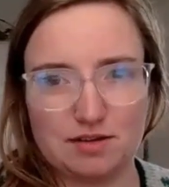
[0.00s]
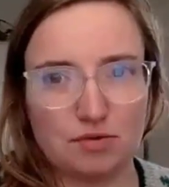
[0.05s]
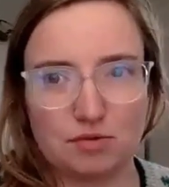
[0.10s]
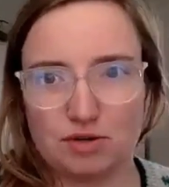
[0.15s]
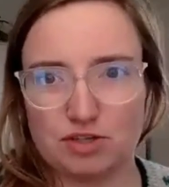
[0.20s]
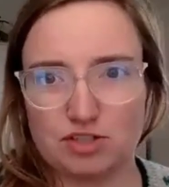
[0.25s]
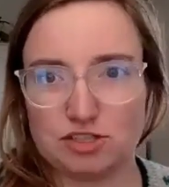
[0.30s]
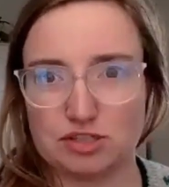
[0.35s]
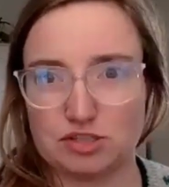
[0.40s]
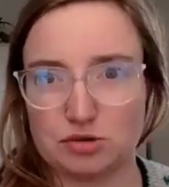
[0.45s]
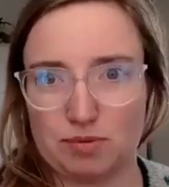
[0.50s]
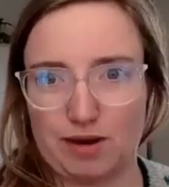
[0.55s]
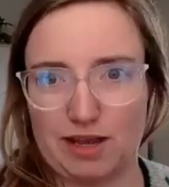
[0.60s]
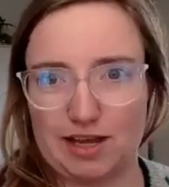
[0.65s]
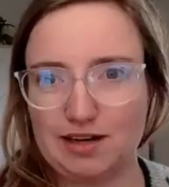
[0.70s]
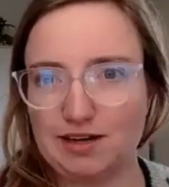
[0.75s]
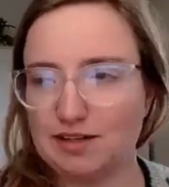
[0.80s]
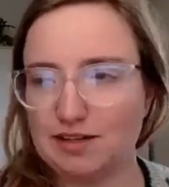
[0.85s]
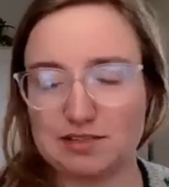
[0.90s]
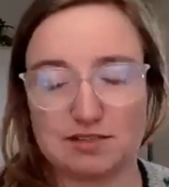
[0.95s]
which is
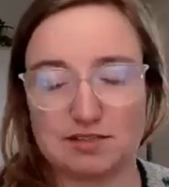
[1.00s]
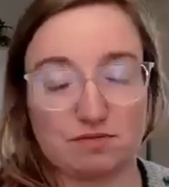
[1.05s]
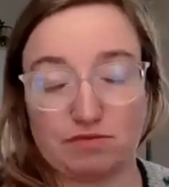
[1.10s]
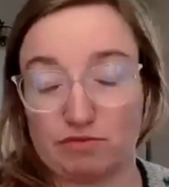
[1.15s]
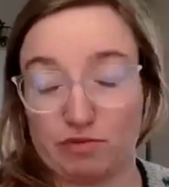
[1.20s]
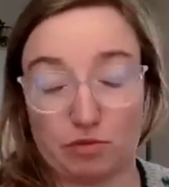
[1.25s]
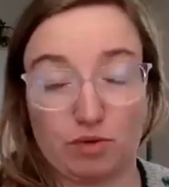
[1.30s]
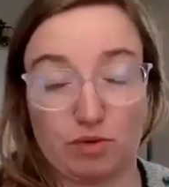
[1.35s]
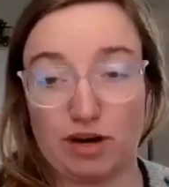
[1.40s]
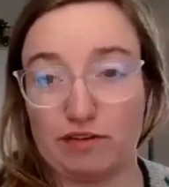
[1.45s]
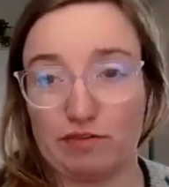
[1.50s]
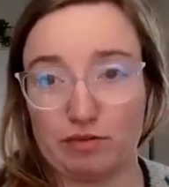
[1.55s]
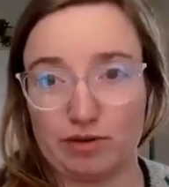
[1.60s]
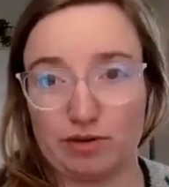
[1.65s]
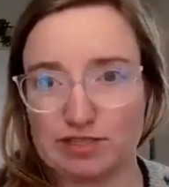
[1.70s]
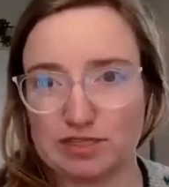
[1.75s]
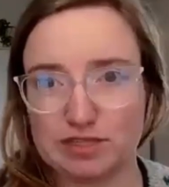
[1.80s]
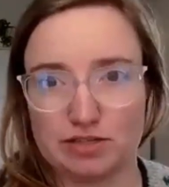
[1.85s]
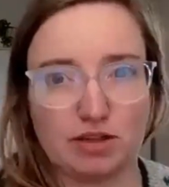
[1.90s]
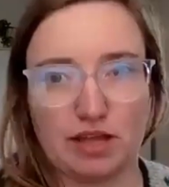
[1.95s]
great because for whatever
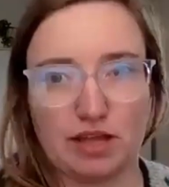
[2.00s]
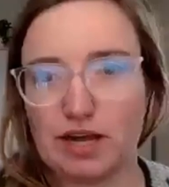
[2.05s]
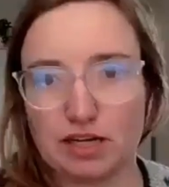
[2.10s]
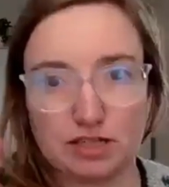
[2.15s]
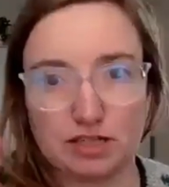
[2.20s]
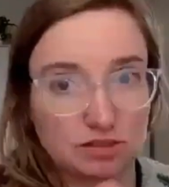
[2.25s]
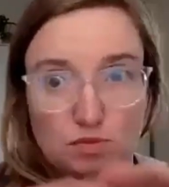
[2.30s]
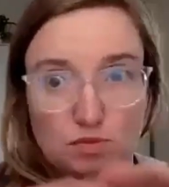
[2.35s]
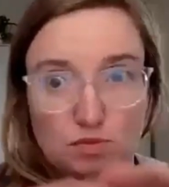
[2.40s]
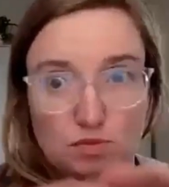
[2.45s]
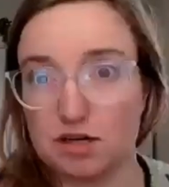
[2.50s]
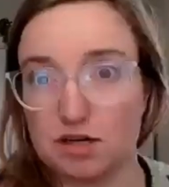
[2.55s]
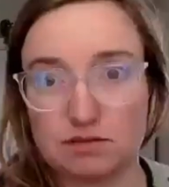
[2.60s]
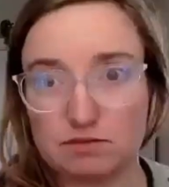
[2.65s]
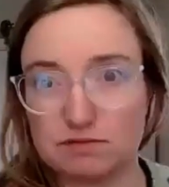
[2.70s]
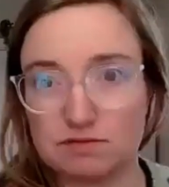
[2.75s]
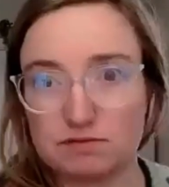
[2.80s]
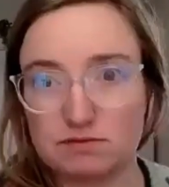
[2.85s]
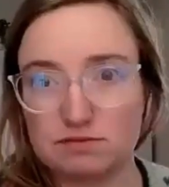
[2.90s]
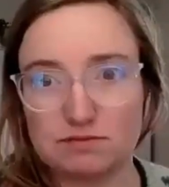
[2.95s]
reason they're like i just want
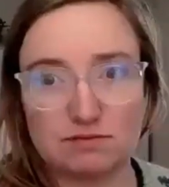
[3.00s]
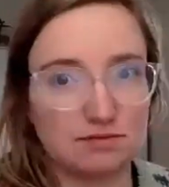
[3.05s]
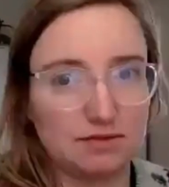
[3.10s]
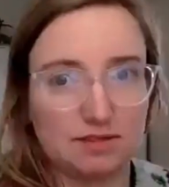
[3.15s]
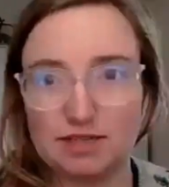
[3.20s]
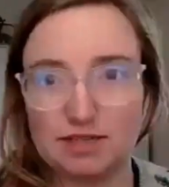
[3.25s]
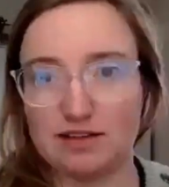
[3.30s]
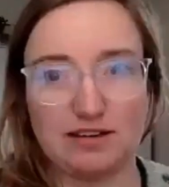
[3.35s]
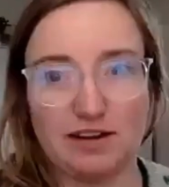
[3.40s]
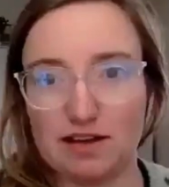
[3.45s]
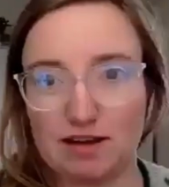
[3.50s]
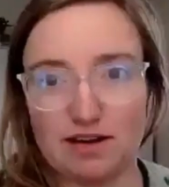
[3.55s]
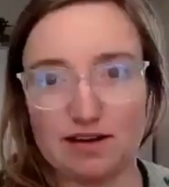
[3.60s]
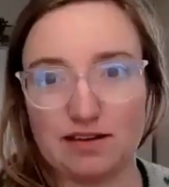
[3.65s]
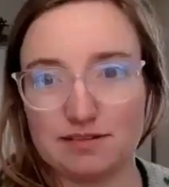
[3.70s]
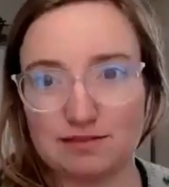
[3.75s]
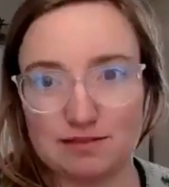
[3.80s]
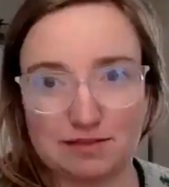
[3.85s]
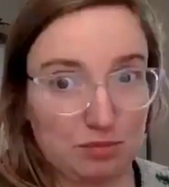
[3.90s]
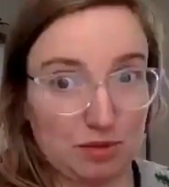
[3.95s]
it done